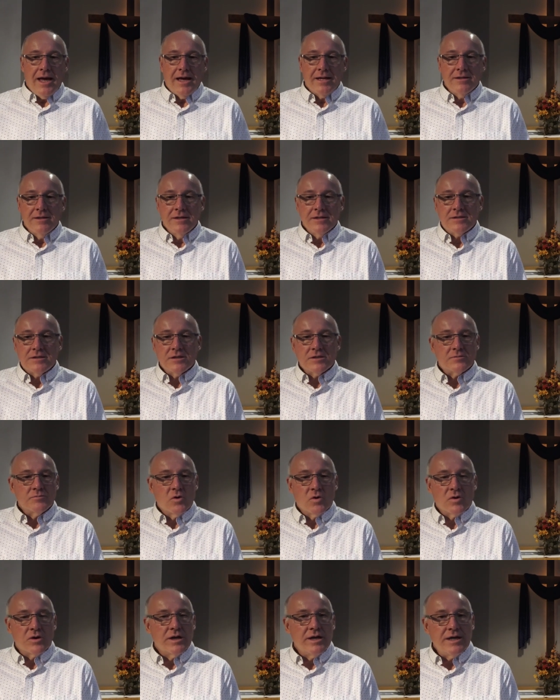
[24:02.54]
and this is
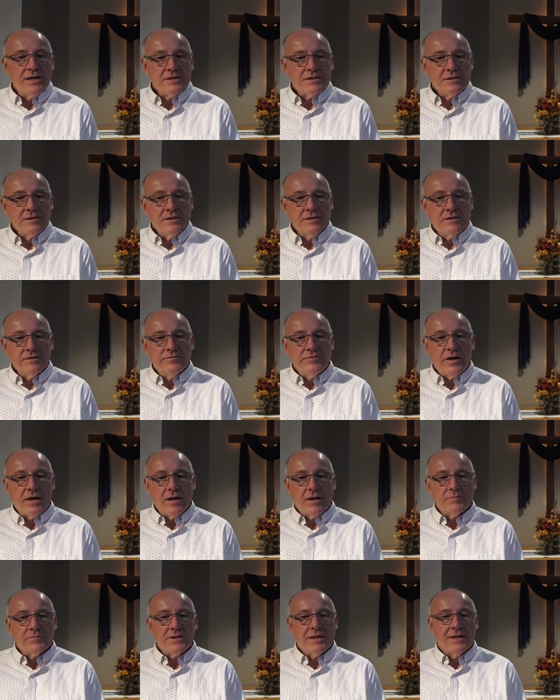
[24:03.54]
more easily
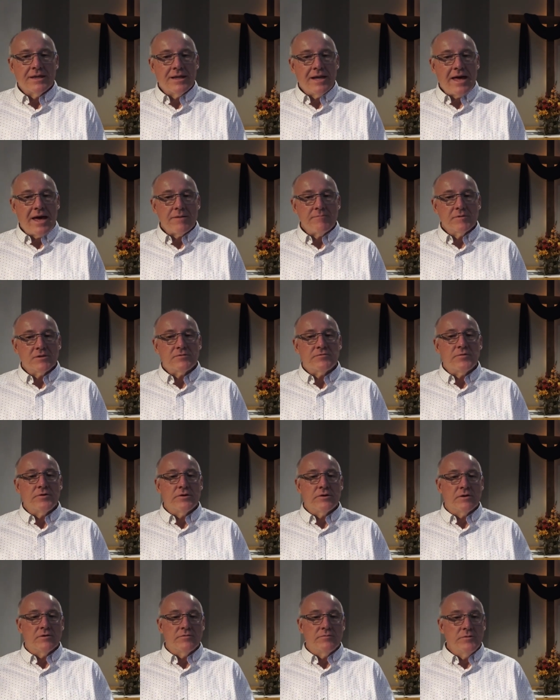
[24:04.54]
developed in an
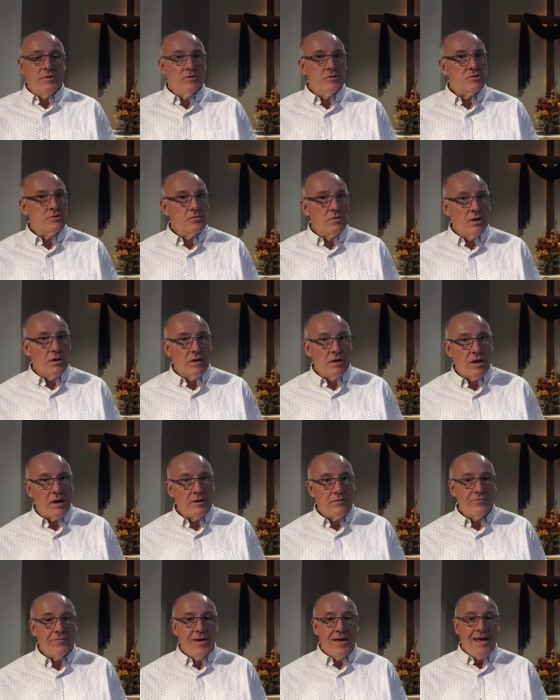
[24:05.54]
atmosphere of mutual
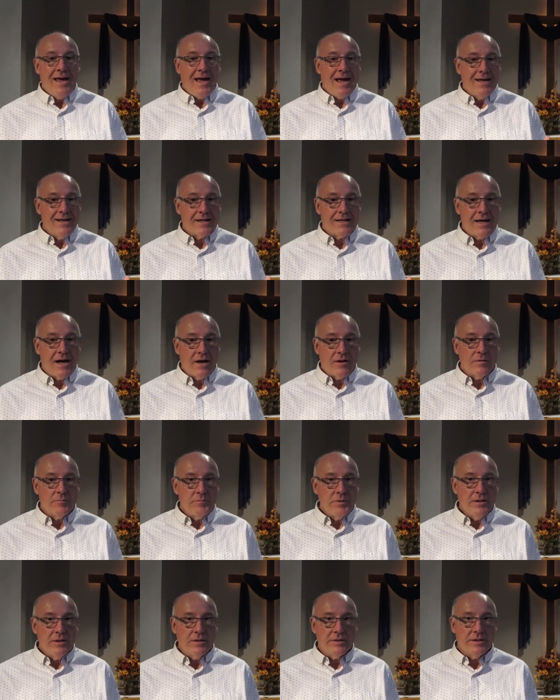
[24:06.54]
love and
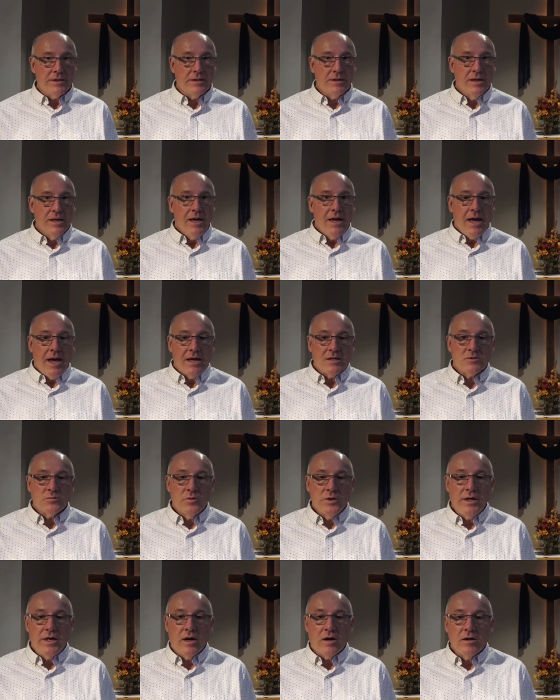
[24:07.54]
accountability as
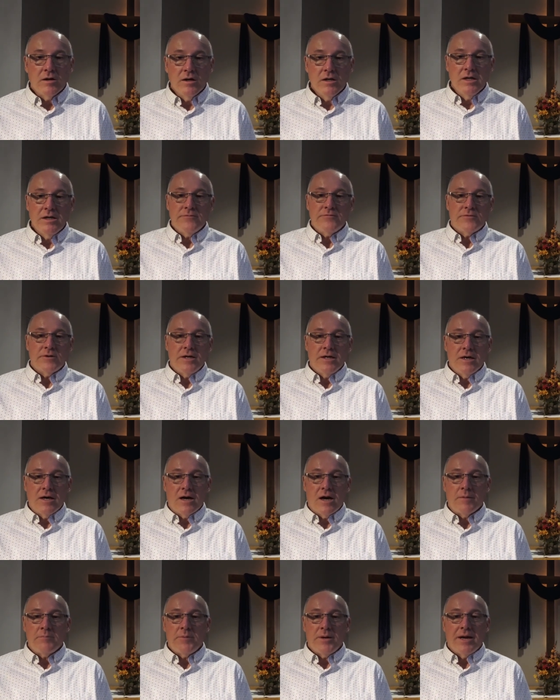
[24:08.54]
we are lifting
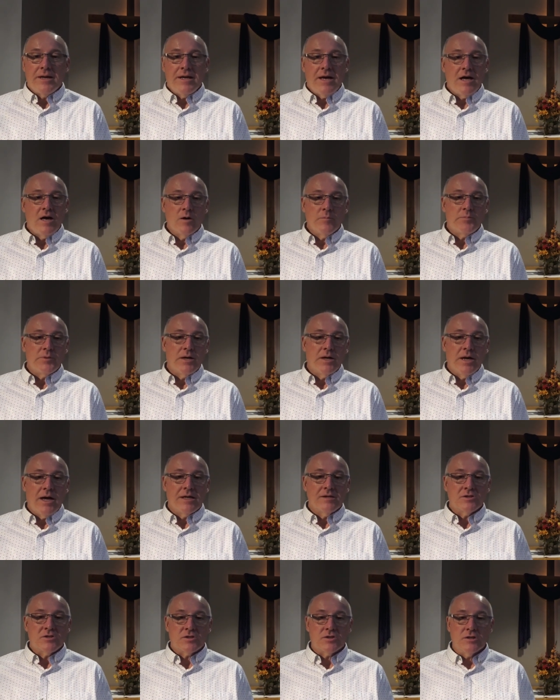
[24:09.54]
up and helping
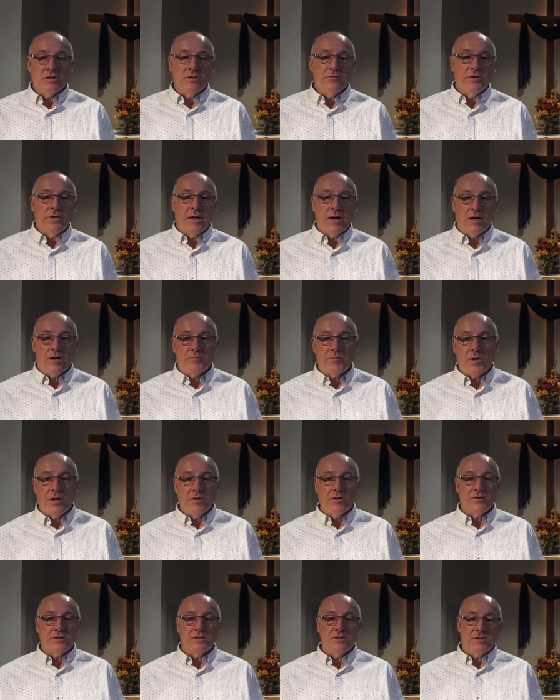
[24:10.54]
and serving our
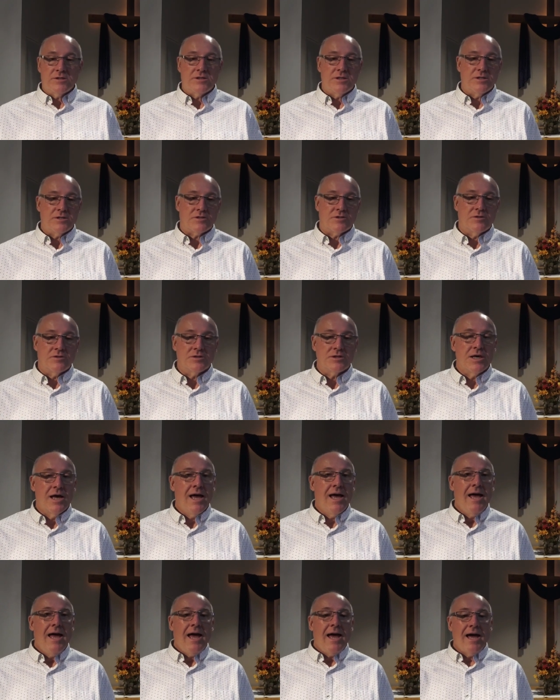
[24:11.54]
brothers and sisters
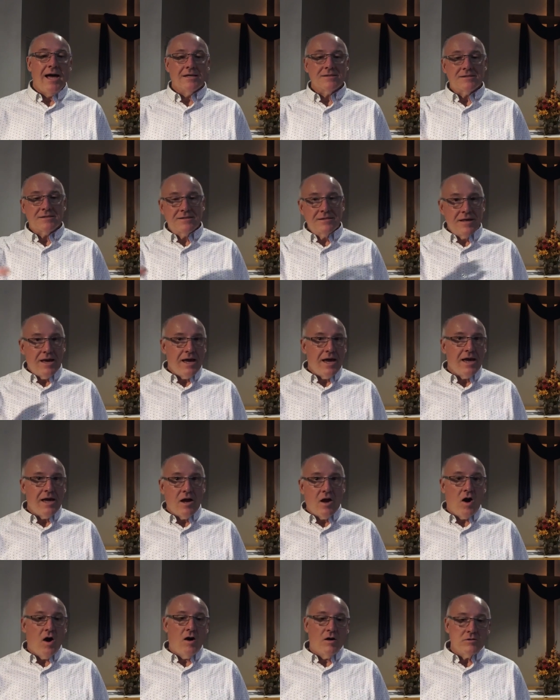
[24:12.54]
as
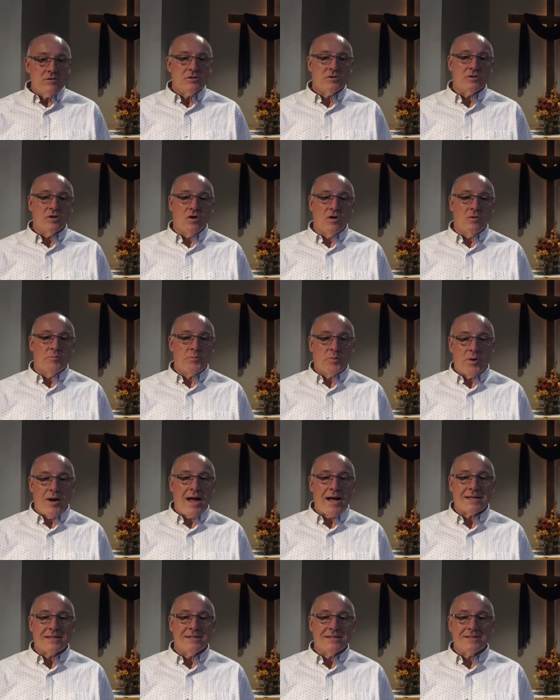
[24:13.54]
they also
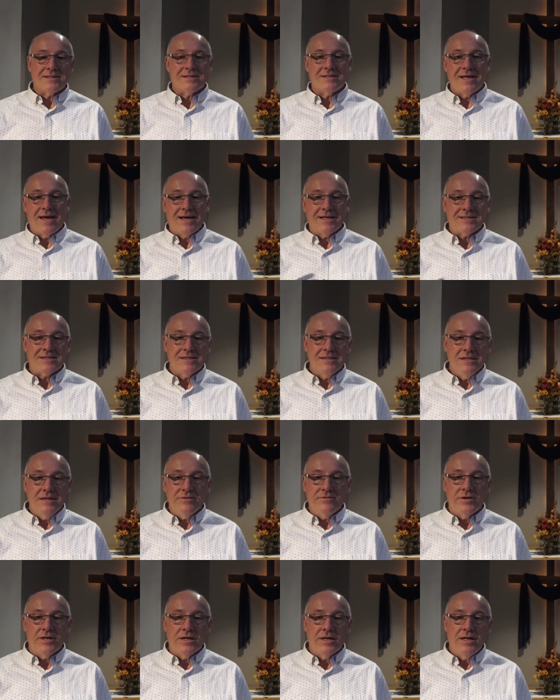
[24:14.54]
practice
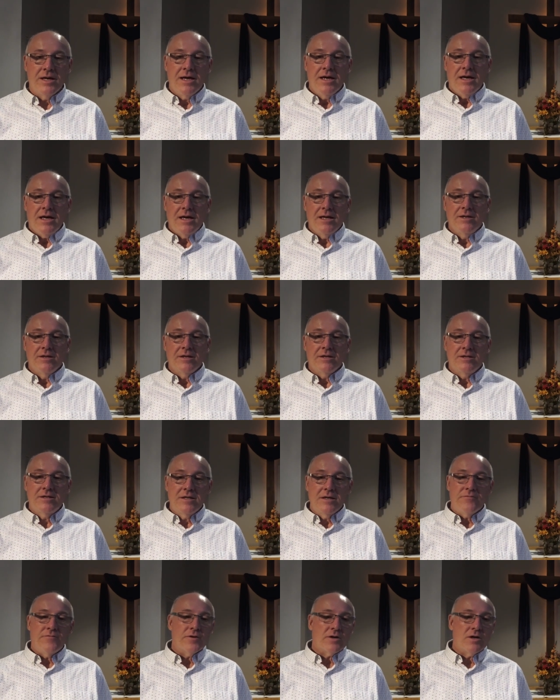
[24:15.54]
thanksgiving in the
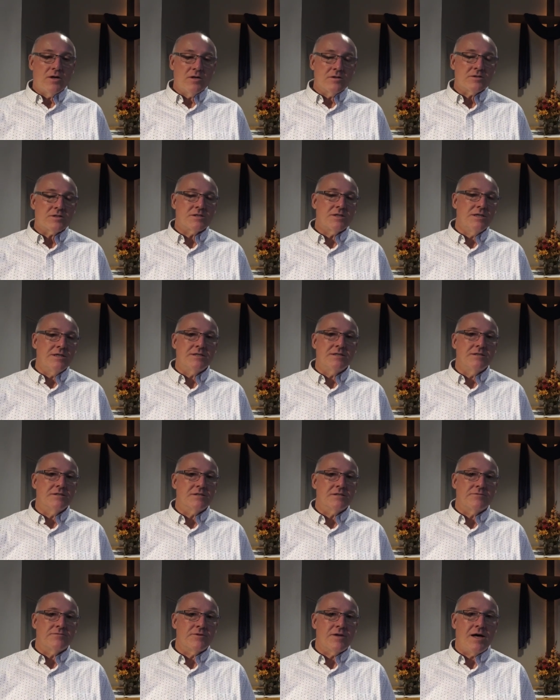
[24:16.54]
difficult
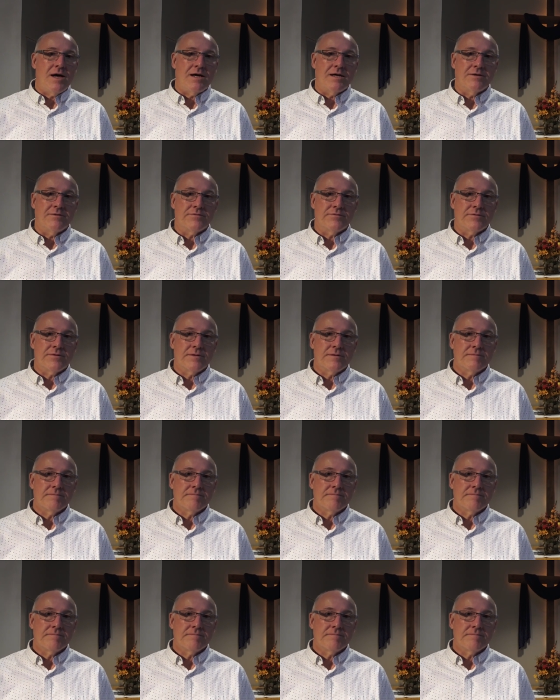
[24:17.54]
seasons of life.